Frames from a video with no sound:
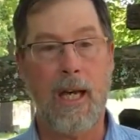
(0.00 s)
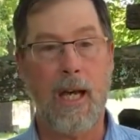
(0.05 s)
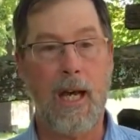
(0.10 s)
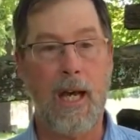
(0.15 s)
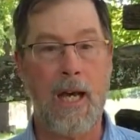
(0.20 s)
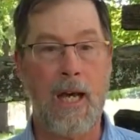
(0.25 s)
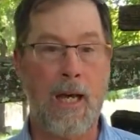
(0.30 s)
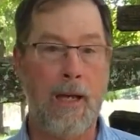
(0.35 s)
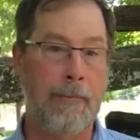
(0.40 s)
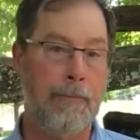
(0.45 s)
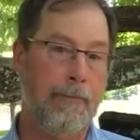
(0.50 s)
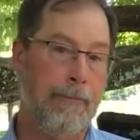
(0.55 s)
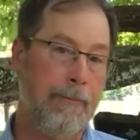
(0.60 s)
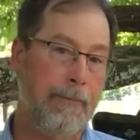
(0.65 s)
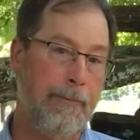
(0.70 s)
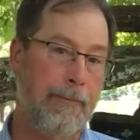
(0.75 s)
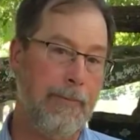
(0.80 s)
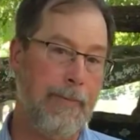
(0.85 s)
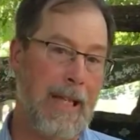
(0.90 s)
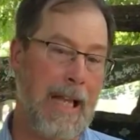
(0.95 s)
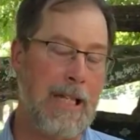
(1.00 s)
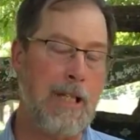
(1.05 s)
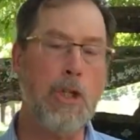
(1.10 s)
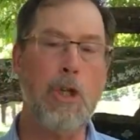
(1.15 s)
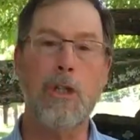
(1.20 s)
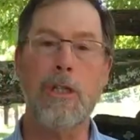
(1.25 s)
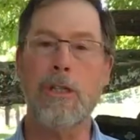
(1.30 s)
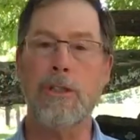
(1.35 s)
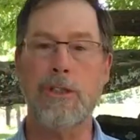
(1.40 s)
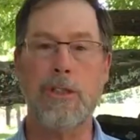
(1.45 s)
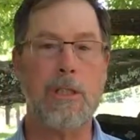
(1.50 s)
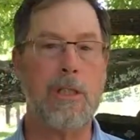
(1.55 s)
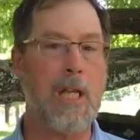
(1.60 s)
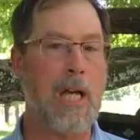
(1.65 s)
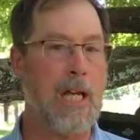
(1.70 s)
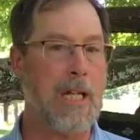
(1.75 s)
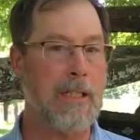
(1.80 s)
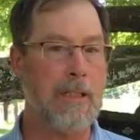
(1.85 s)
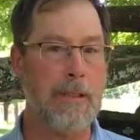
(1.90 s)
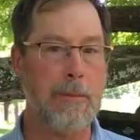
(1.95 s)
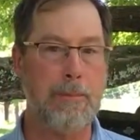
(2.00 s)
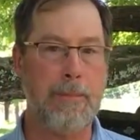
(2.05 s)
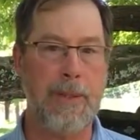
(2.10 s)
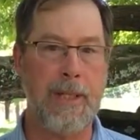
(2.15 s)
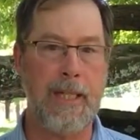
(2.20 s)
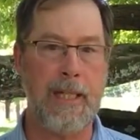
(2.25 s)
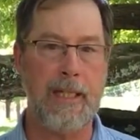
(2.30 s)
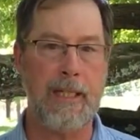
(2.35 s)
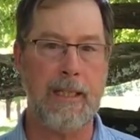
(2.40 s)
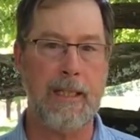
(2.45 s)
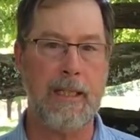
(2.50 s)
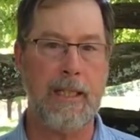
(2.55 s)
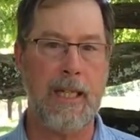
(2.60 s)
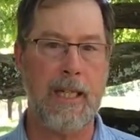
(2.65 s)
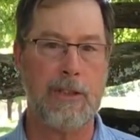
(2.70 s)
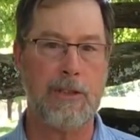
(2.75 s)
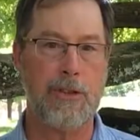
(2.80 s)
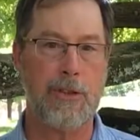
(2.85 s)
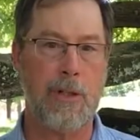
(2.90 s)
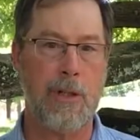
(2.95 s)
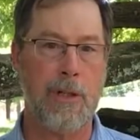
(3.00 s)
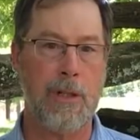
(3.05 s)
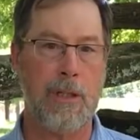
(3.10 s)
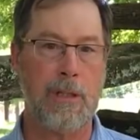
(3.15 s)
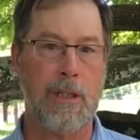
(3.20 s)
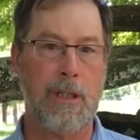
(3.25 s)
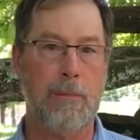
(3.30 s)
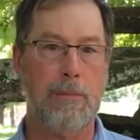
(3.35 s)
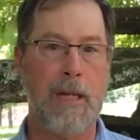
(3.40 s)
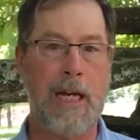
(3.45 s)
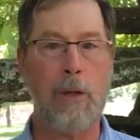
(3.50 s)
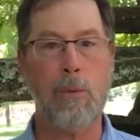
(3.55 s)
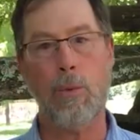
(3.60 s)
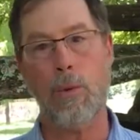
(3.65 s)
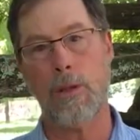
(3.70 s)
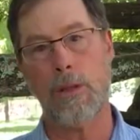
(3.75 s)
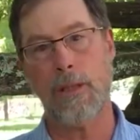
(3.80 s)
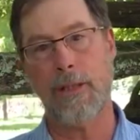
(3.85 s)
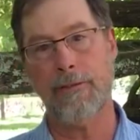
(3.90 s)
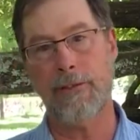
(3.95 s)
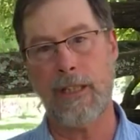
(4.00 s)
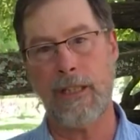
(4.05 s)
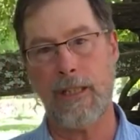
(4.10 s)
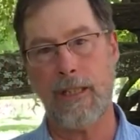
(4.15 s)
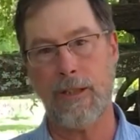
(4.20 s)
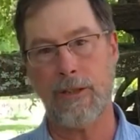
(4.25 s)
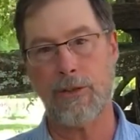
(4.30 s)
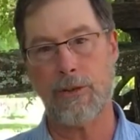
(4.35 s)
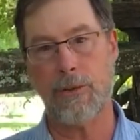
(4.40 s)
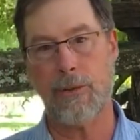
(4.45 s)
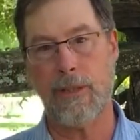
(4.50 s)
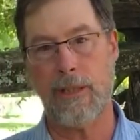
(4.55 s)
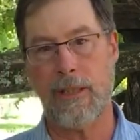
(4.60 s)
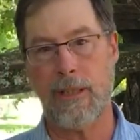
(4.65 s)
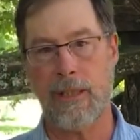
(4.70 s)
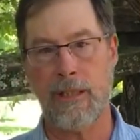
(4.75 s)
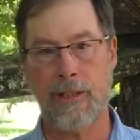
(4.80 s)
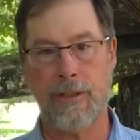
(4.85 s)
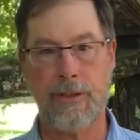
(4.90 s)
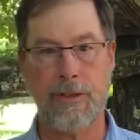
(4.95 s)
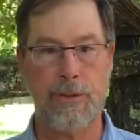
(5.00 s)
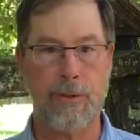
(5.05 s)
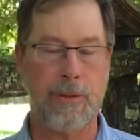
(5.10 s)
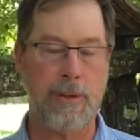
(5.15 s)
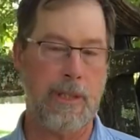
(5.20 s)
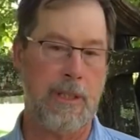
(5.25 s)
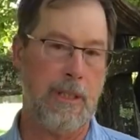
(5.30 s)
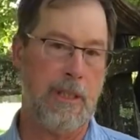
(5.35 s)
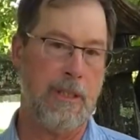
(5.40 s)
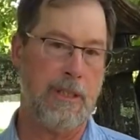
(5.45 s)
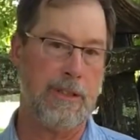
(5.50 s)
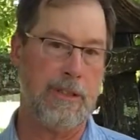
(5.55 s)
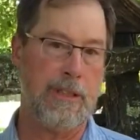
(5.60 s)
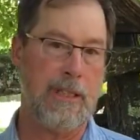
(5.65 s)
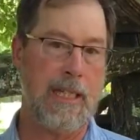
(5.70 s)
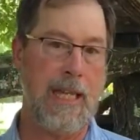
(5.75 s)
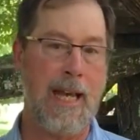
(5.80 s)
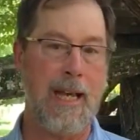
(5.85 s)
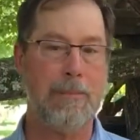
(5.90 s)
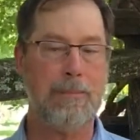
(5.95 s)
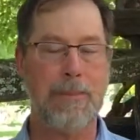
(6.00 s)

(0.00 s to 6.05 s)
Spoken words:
I know there's a lot of debate in EXARC about what living history is or is not,